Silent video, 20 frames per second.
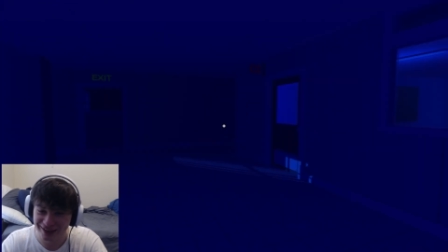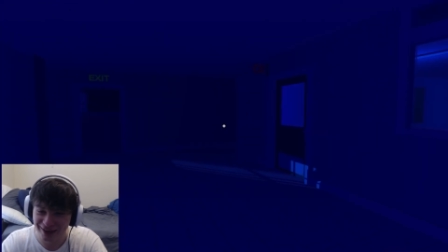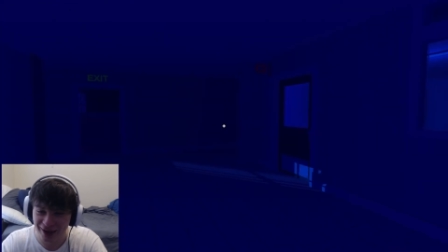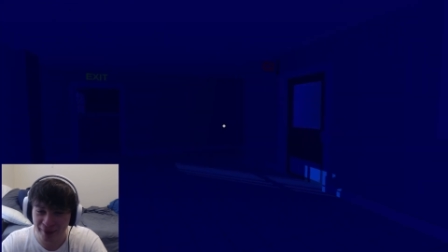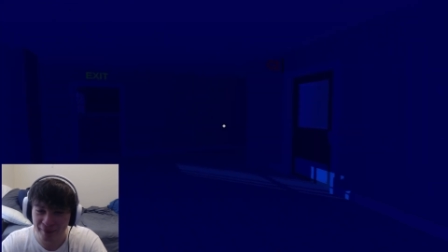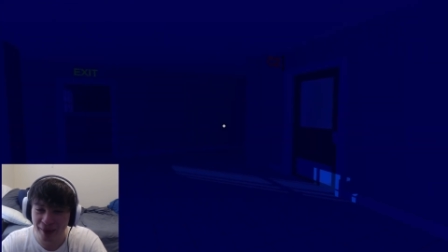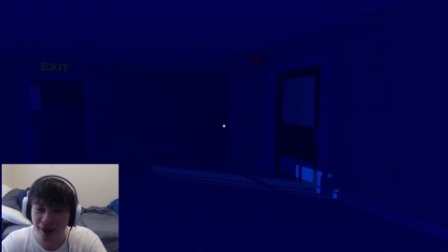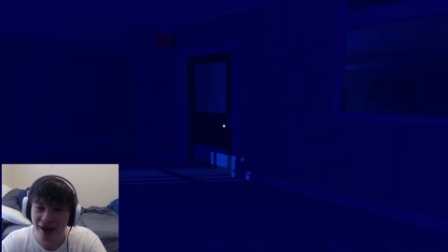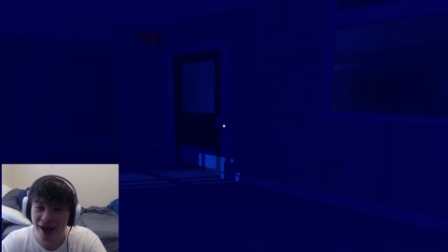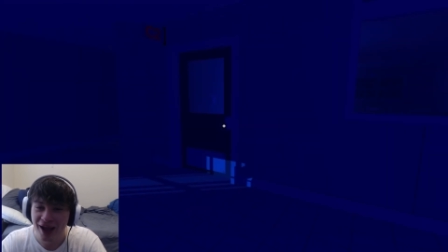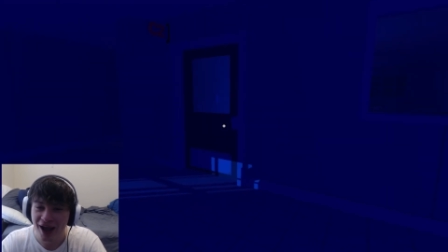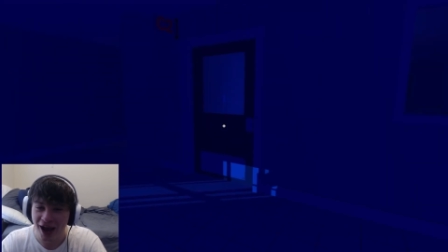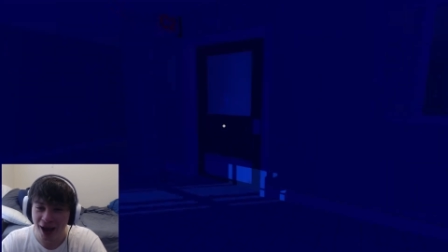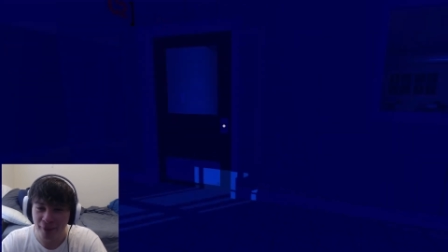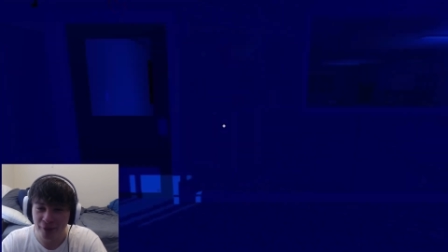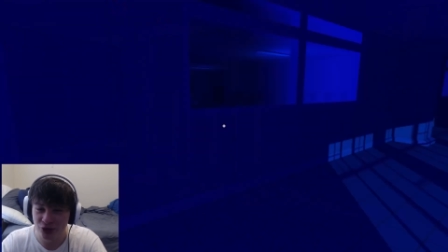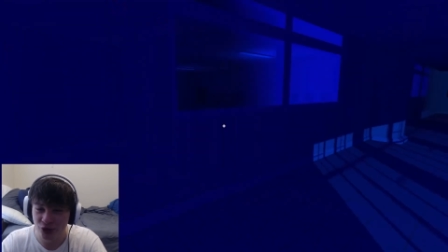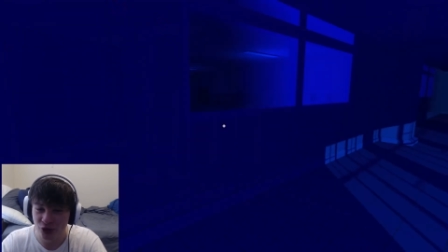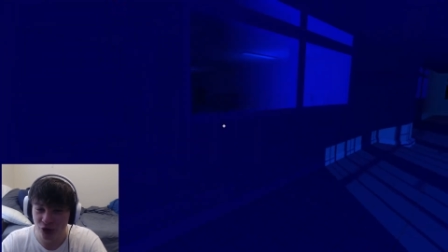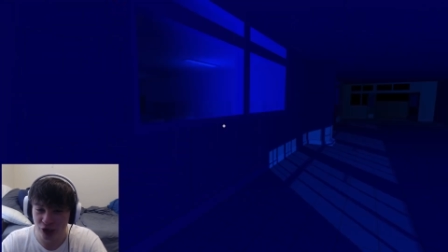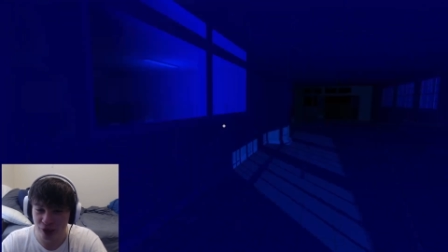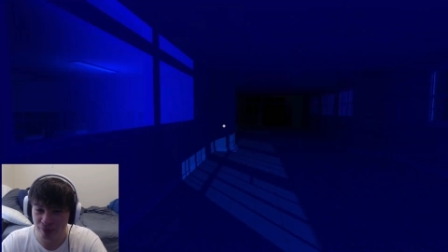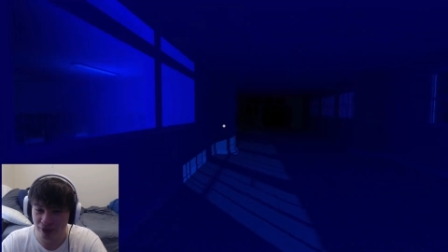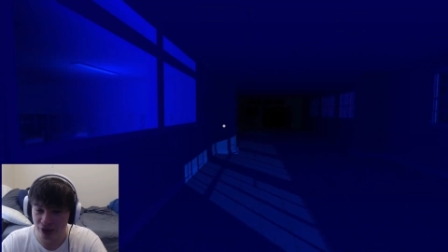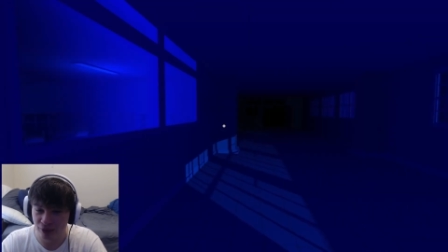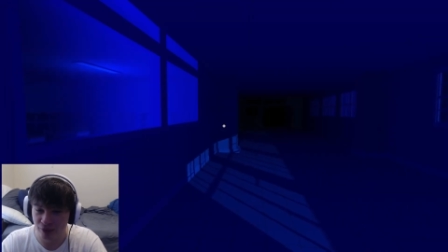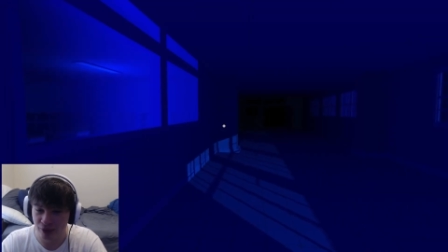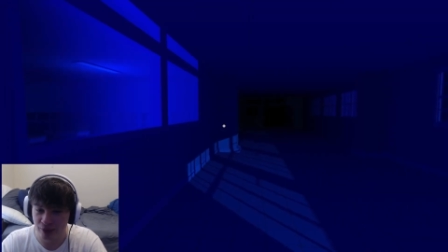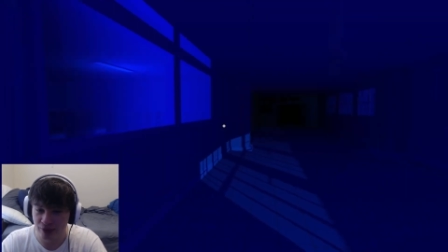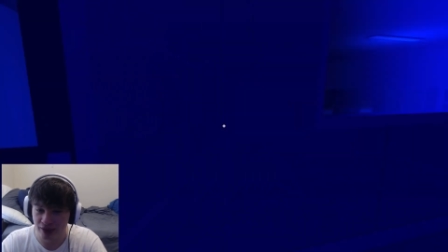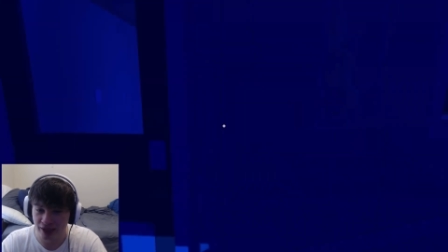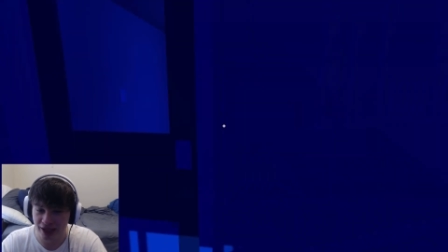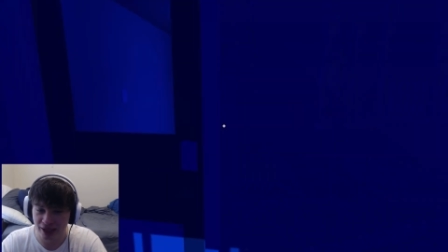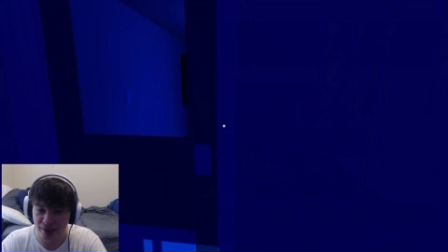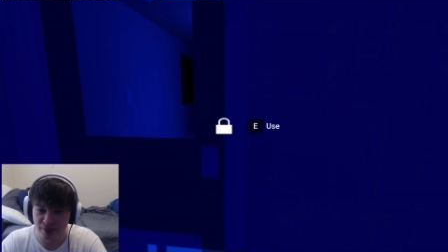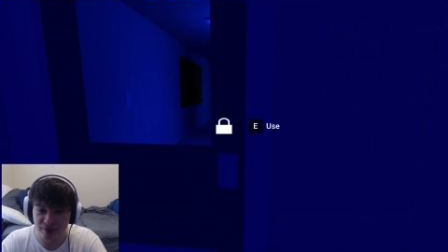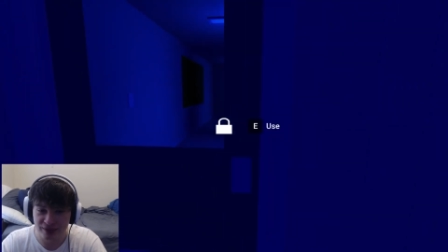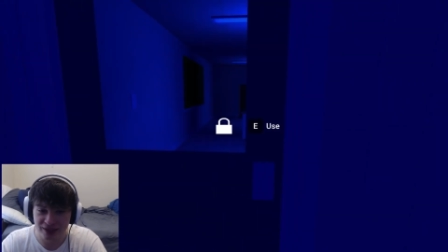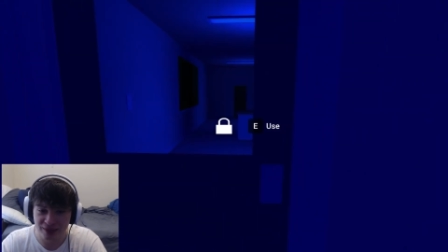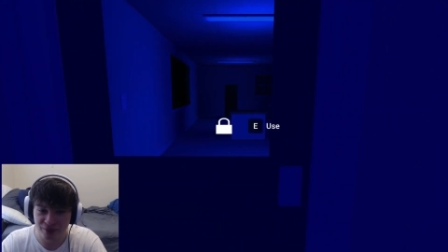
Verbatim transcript: I'm, I'm joking by the way when that happened.